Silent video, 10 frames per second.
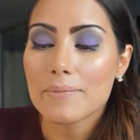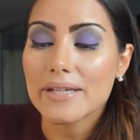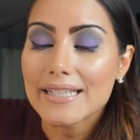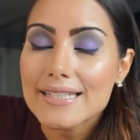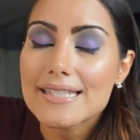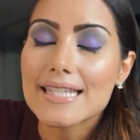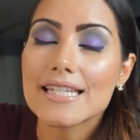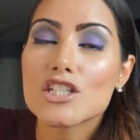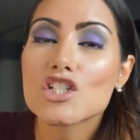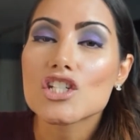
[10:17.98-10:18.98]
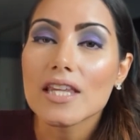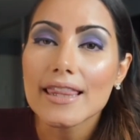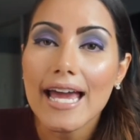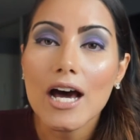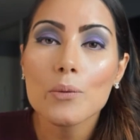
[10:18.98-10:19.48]
is the
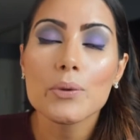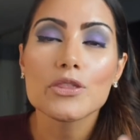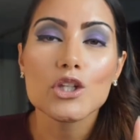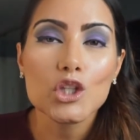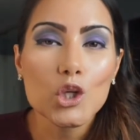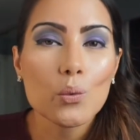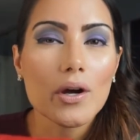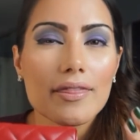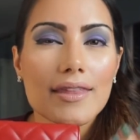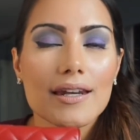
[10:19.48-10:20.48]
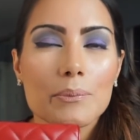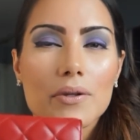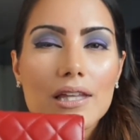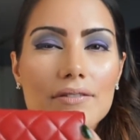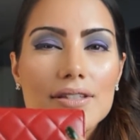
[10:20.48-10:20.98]
Chanel, but the new one that I
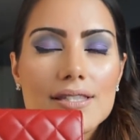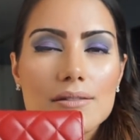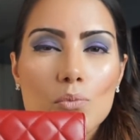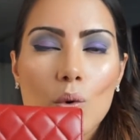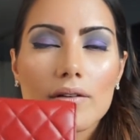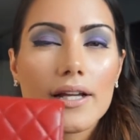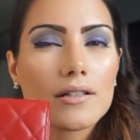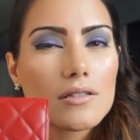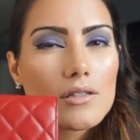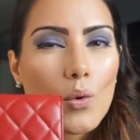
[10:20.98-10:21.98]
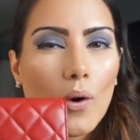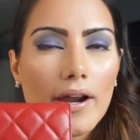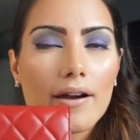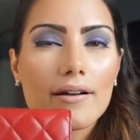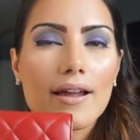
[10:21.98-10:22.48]
believe it's more like a
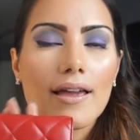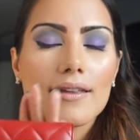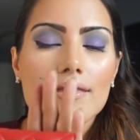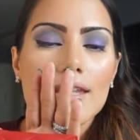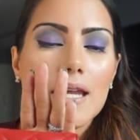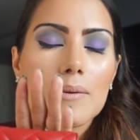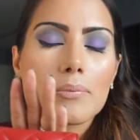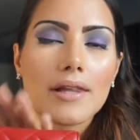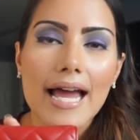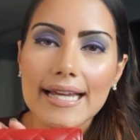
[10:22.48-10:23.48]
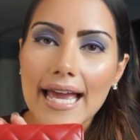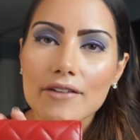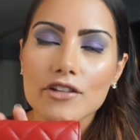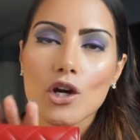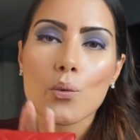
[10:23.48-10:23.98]
square, and the black
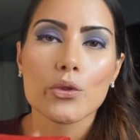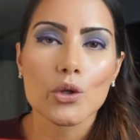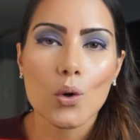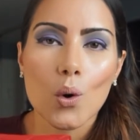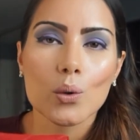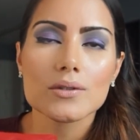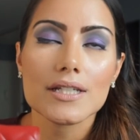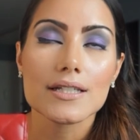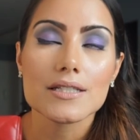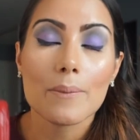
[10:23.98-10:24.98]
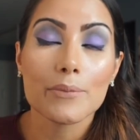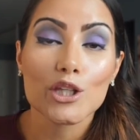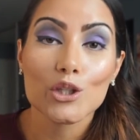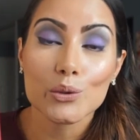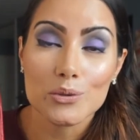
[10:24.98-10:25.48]
caviar with the gold is
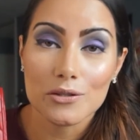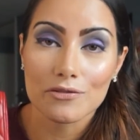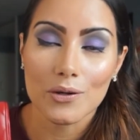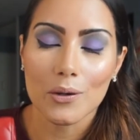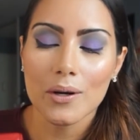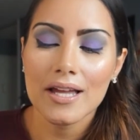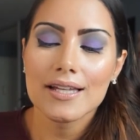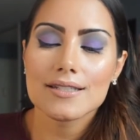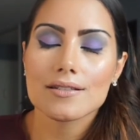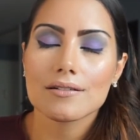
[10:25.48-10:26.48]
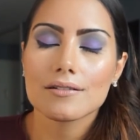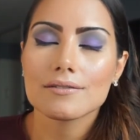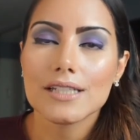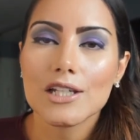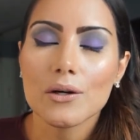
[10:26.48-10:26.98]
beautiful.
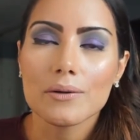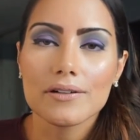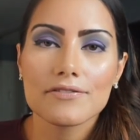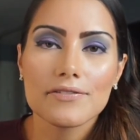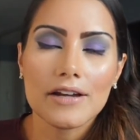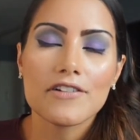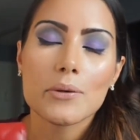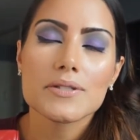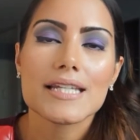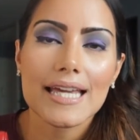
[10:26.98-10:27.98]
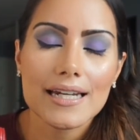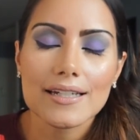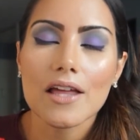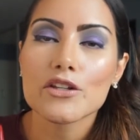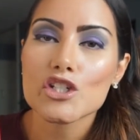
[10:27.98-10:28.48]
So you know, if I was to get
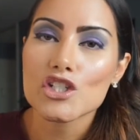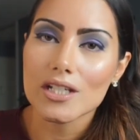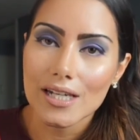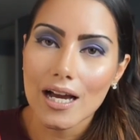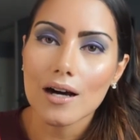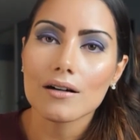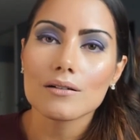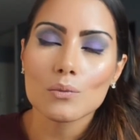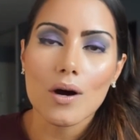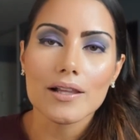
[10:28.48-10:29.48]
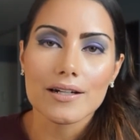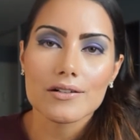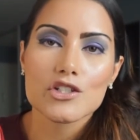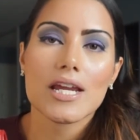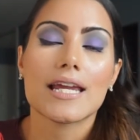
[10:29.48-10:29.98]
another Chanel wallet
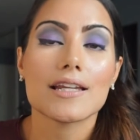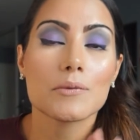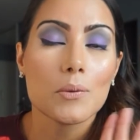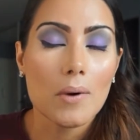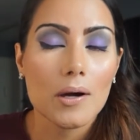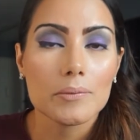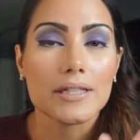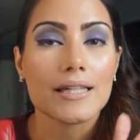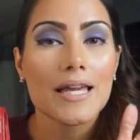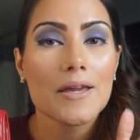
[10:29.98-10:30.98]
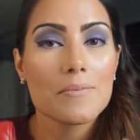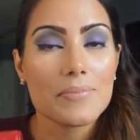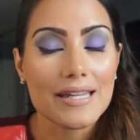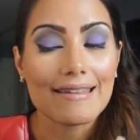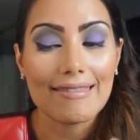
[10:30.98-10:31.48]
on chain, it will probably
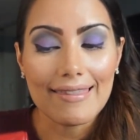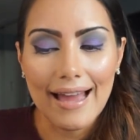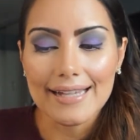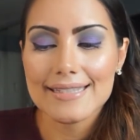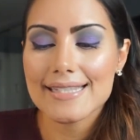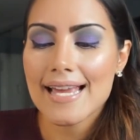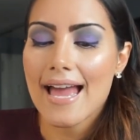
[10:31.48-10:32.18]
be that.